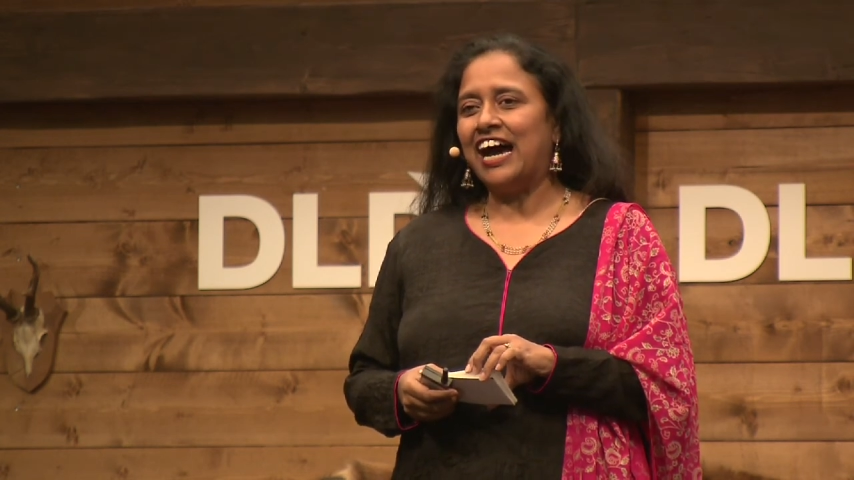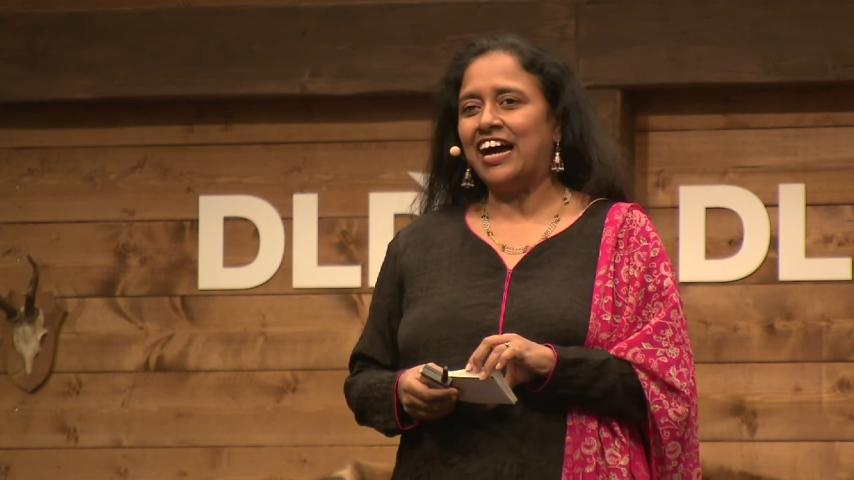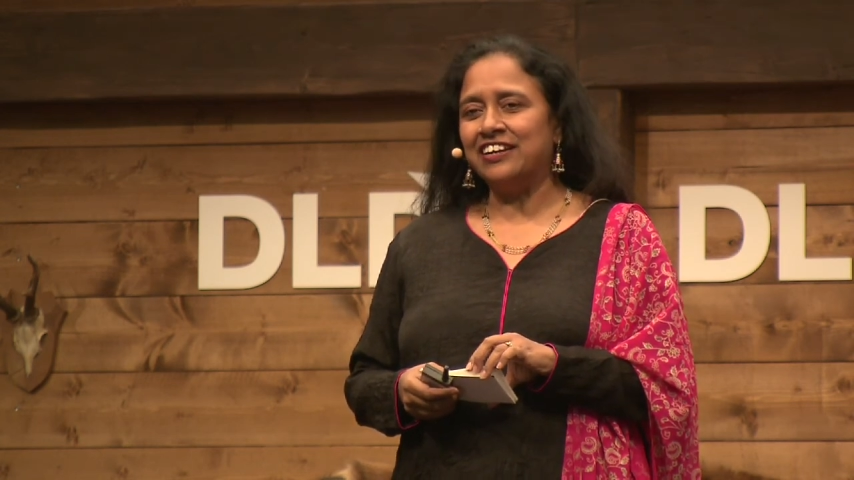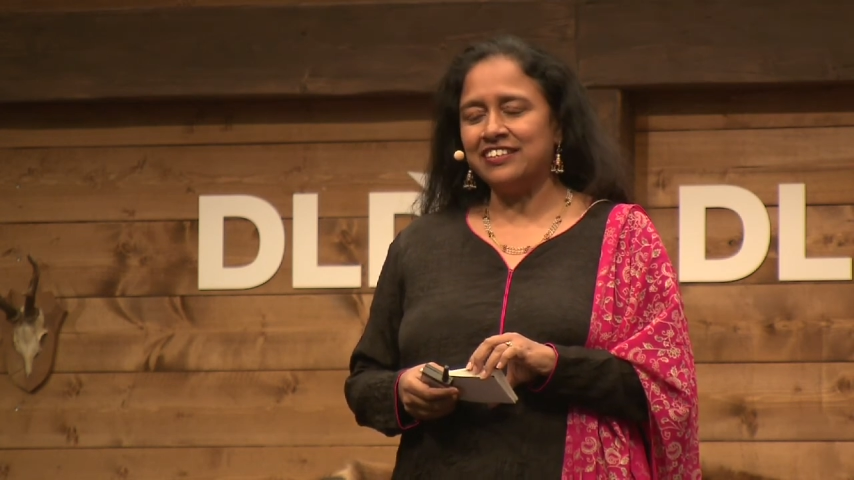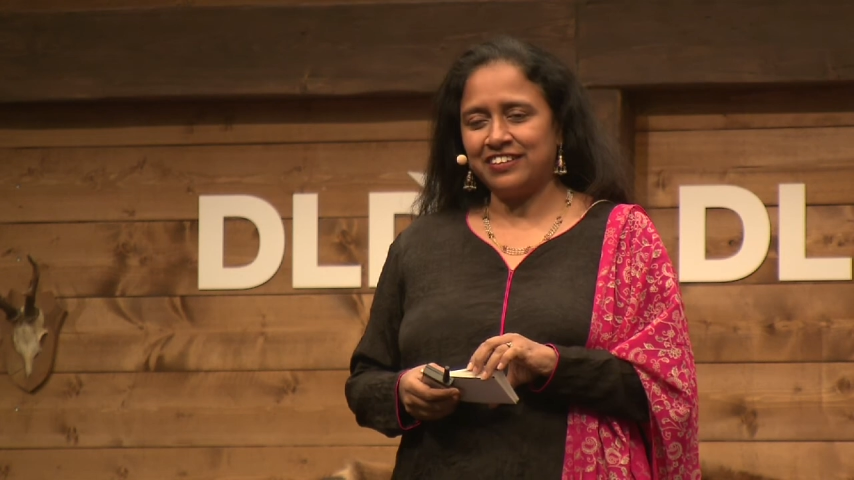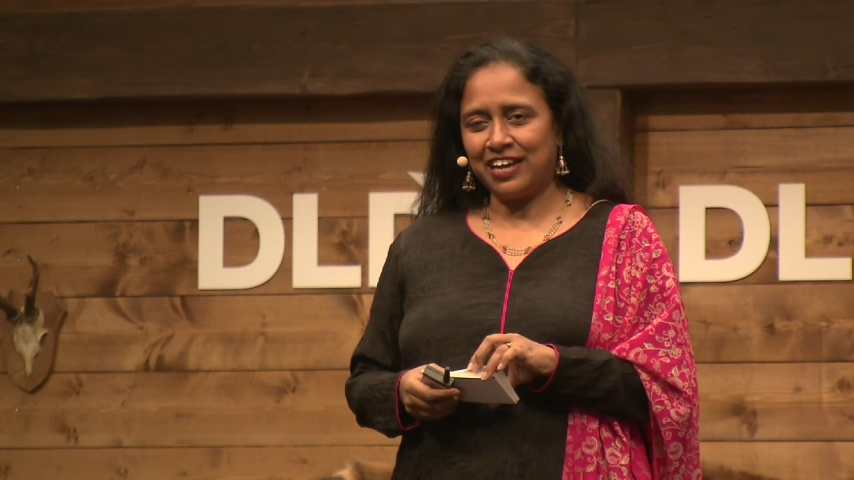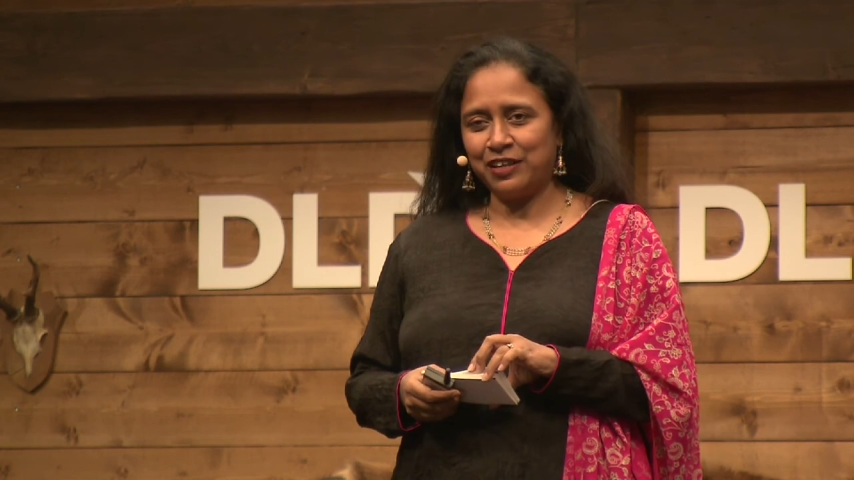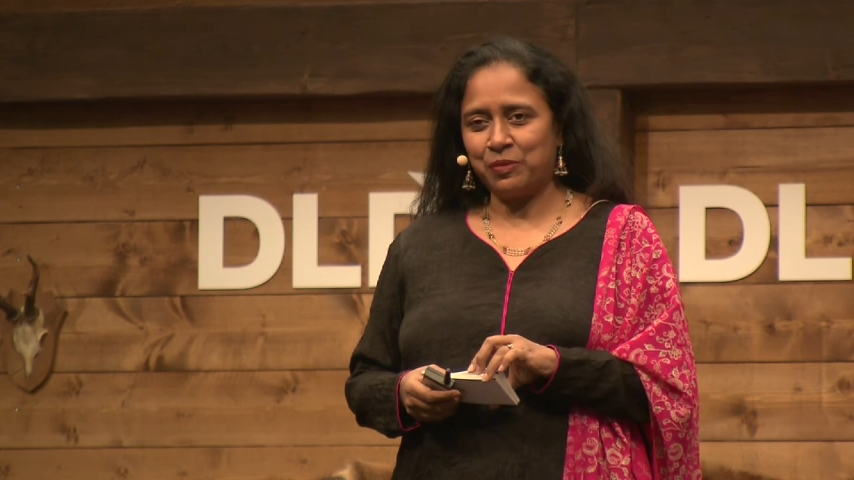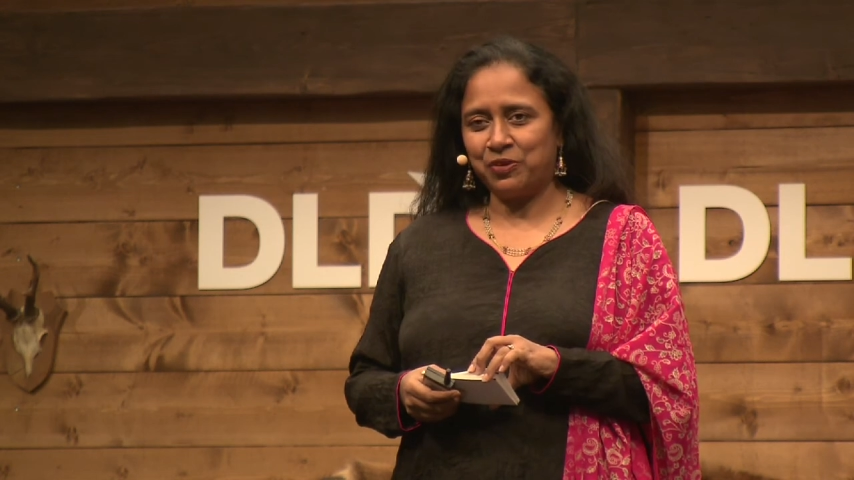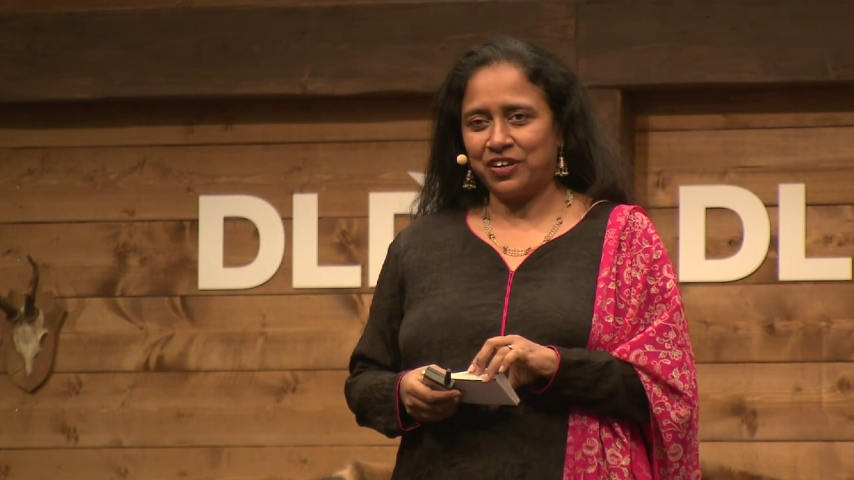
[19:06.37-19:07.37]
understand
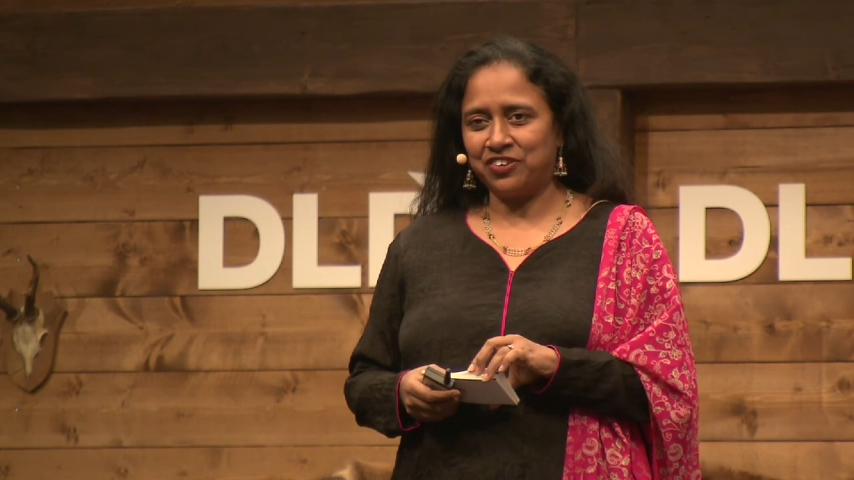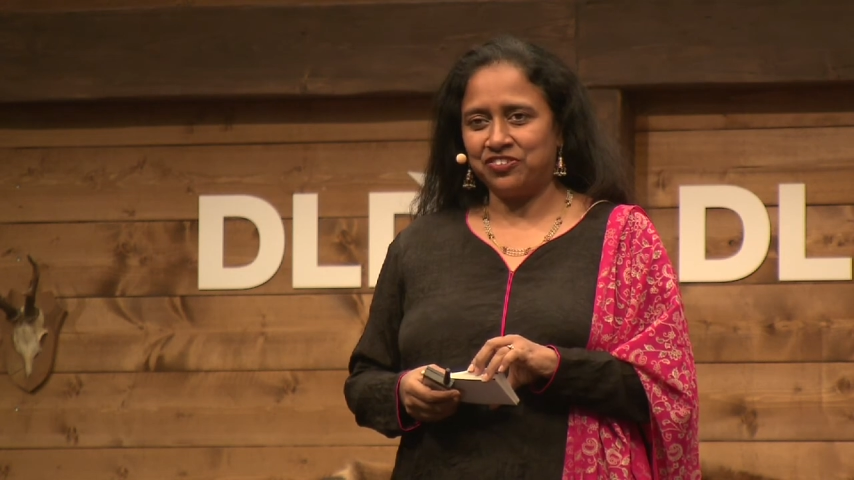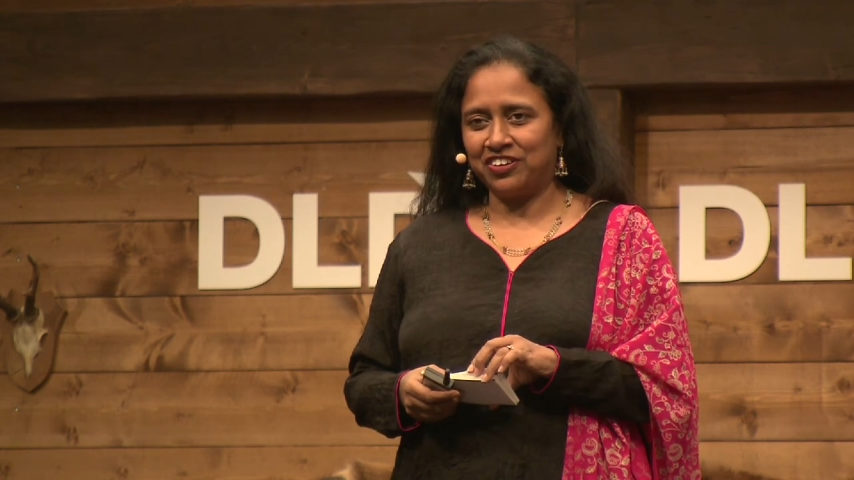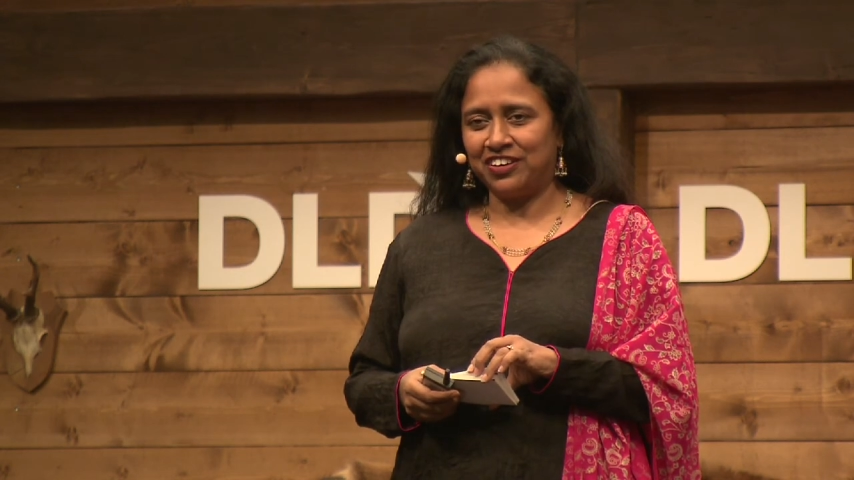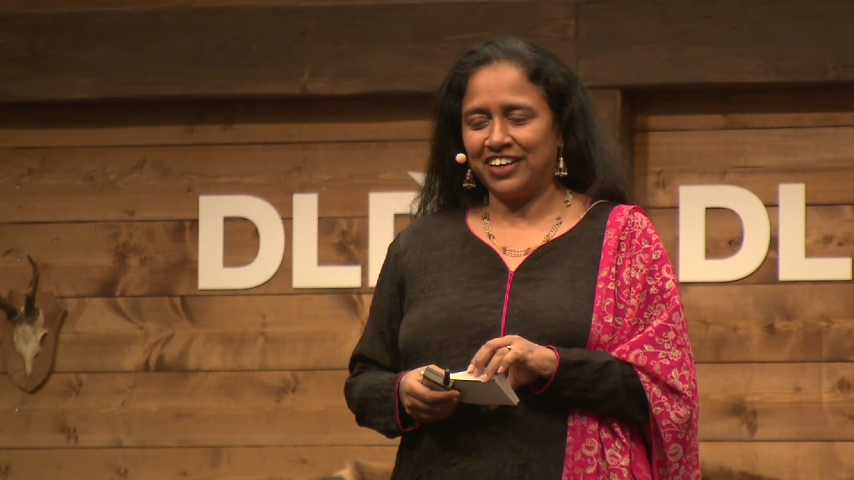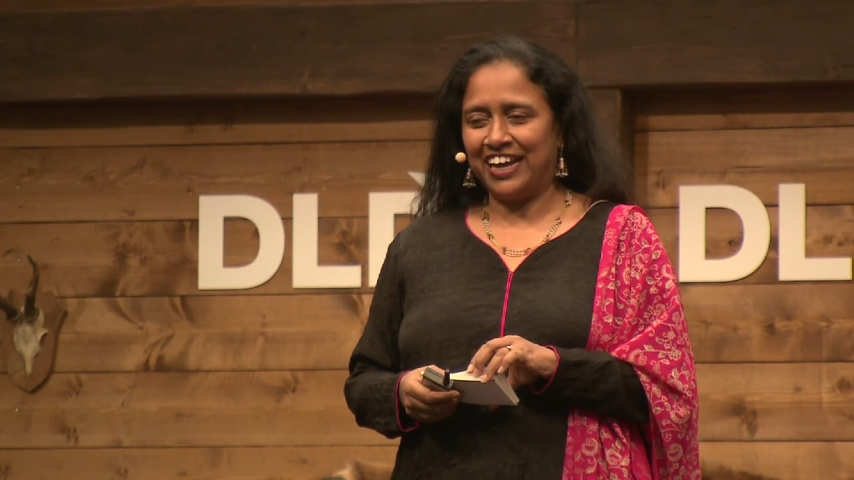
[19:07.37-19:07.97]
their potential